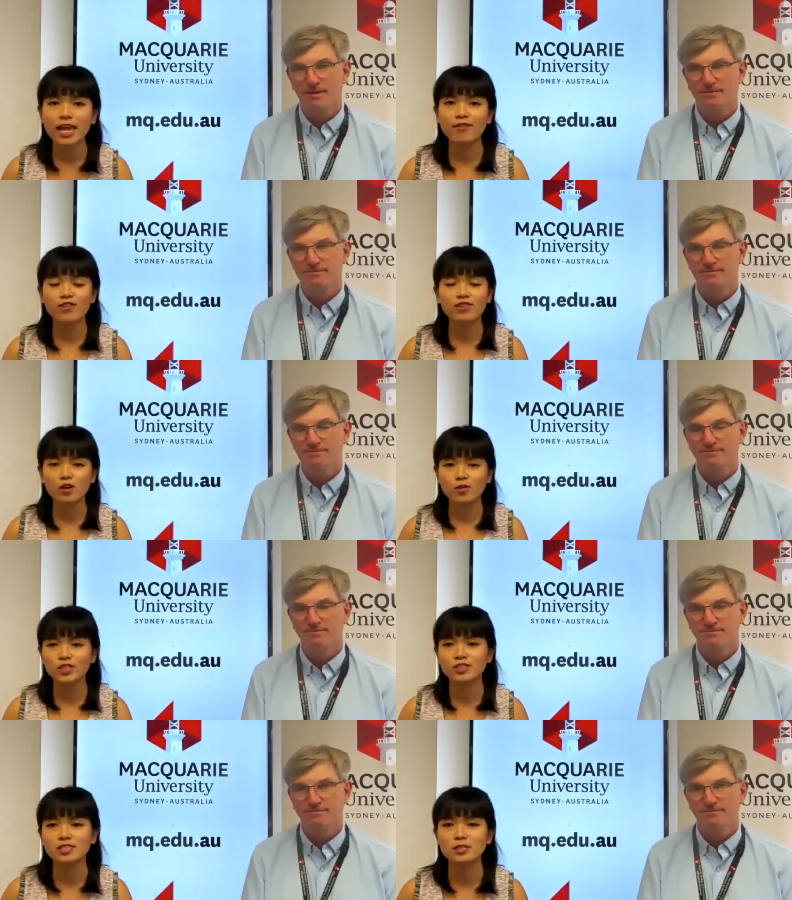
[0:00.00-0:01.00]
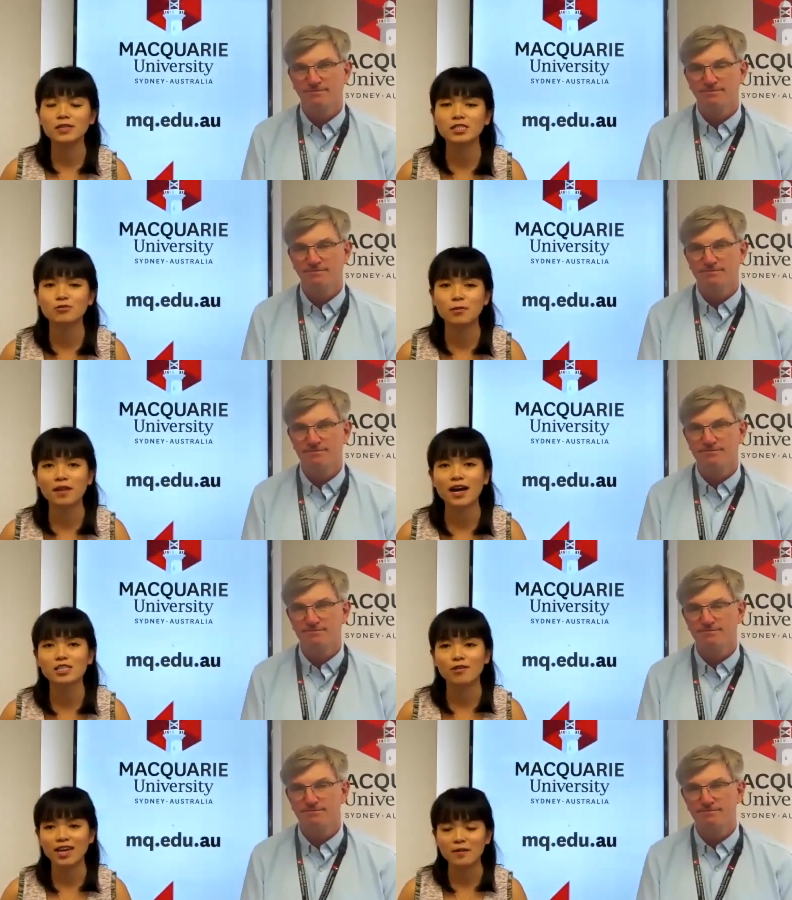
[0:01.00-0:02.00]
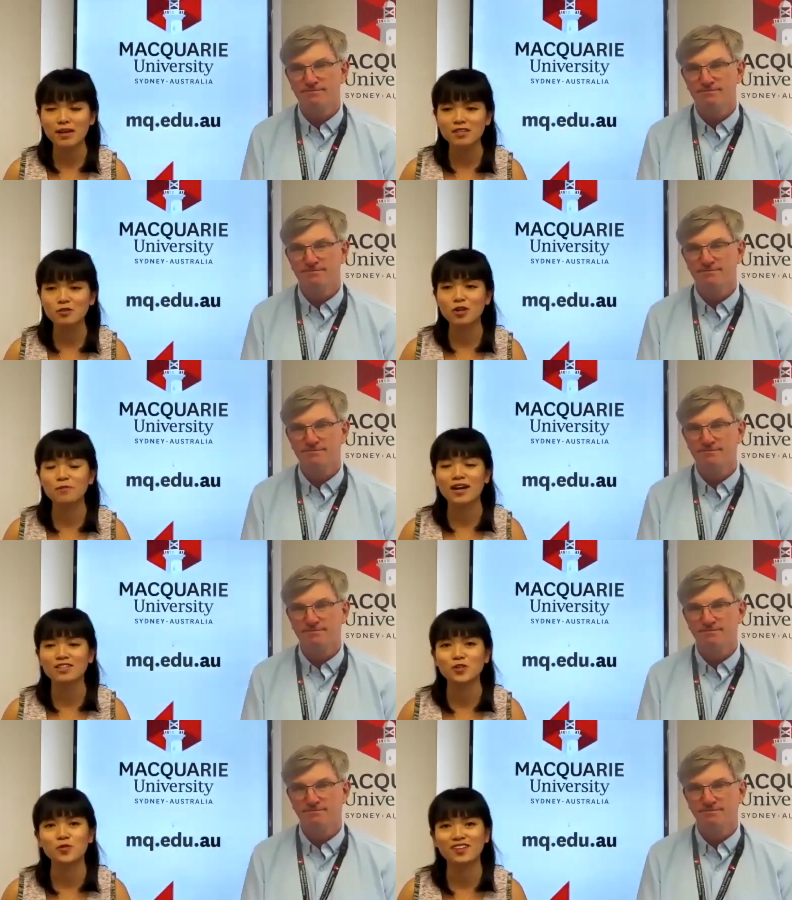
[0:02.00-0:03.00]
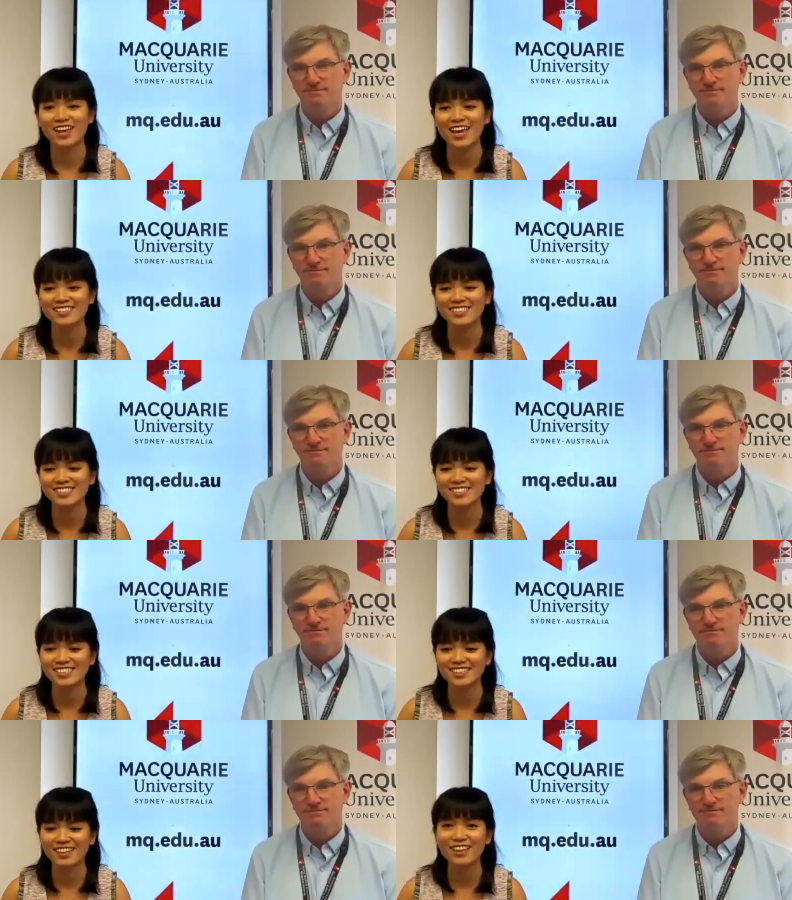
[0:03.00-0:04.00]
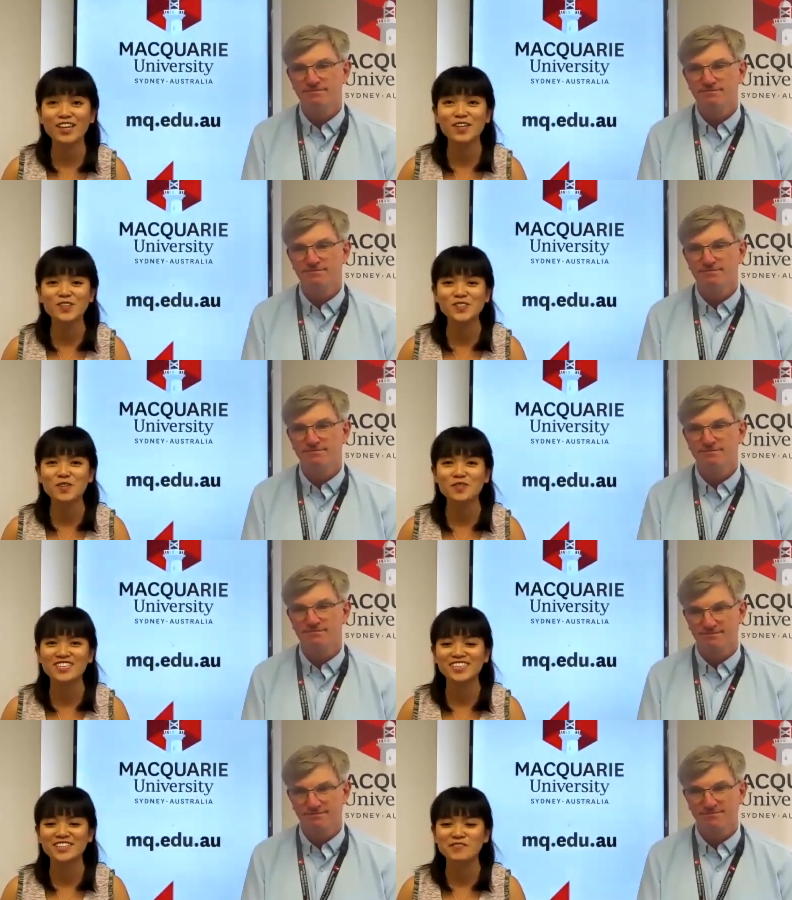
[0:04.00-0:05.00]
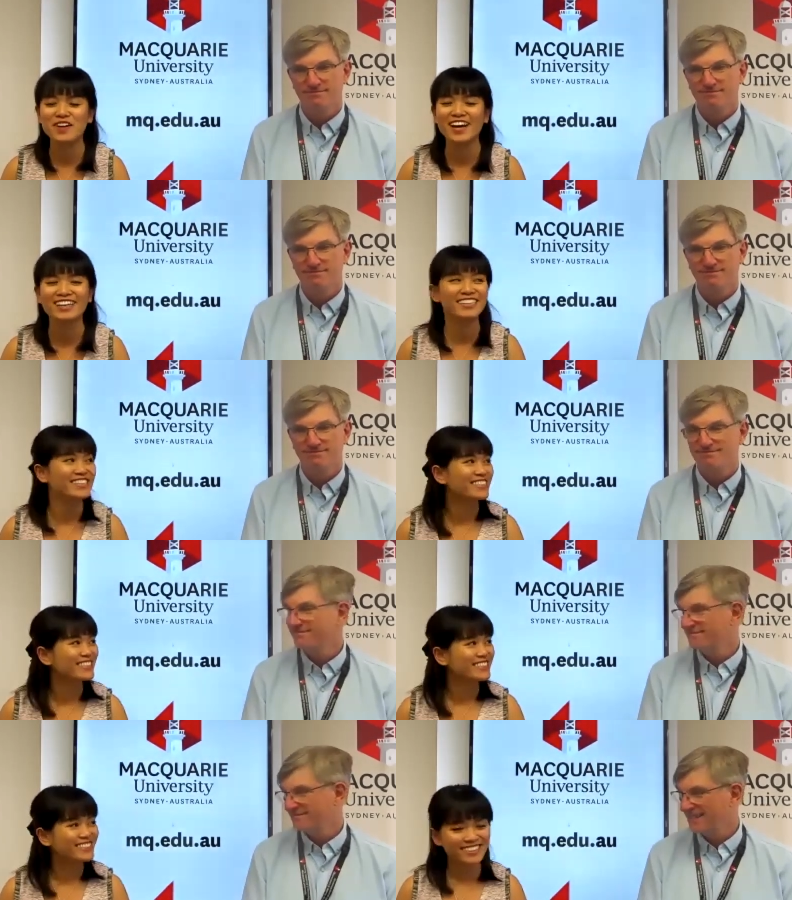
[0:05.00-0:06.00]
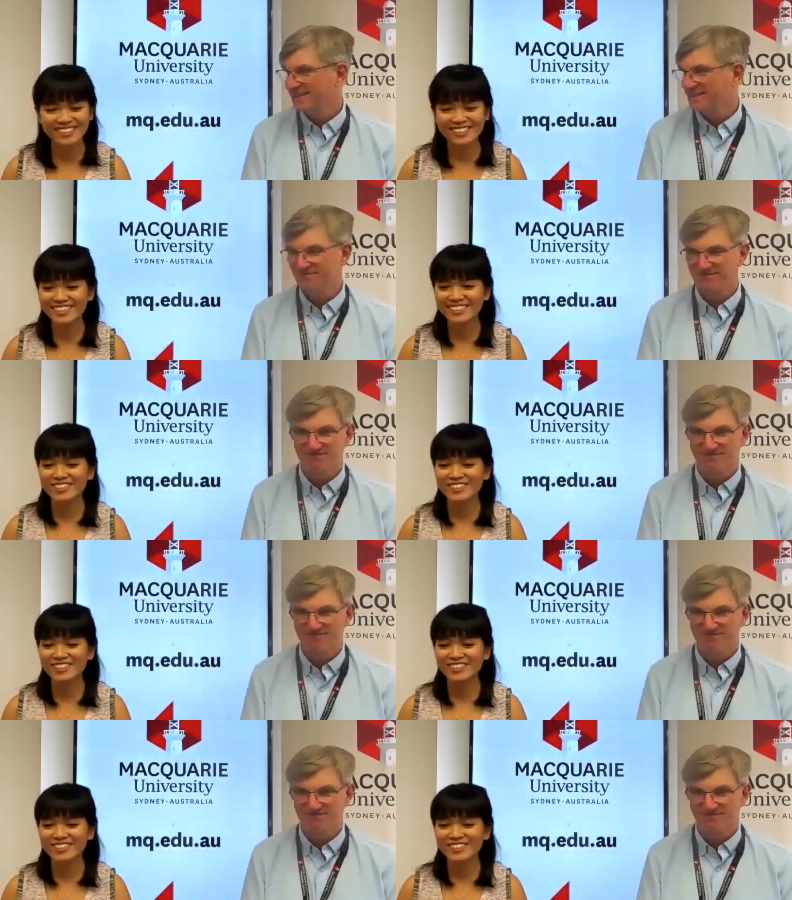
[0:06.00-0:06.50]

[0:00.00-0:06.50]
Speaker 1: And if you have any questions, please reply to our emails. We'll get back to you with the answers. Thank you so much and goodbye. Thanks.